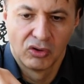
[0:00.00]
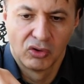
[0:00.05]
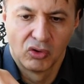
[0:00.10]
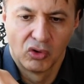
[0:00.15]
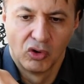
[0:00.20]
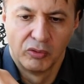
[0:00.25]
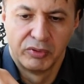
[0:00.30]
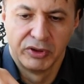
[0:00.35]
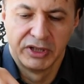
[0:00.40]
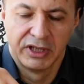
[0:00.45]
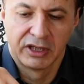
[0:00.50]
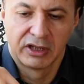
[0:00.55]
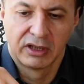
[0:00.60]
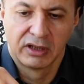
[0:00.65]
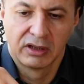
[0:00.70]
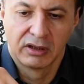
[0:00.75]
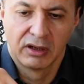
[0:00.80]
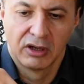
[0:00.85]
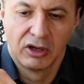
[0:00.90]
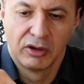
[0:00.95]
opening
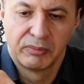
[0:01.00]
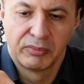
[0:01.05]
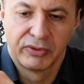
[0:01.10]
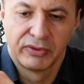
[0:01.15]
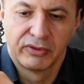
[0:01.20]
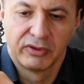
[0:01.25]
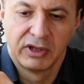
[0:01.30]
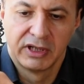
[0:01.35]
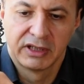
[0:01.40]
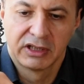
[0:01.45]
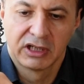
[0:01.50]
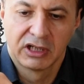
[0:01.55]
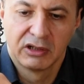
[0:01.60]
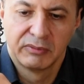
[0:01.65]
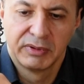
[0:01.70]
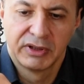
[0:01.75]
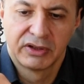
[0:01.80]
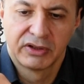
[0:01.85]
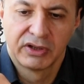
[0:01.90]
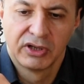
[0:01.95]
up the lid a little
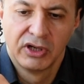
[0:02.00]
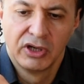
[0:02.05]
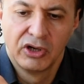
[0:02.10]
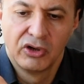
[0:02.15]
bit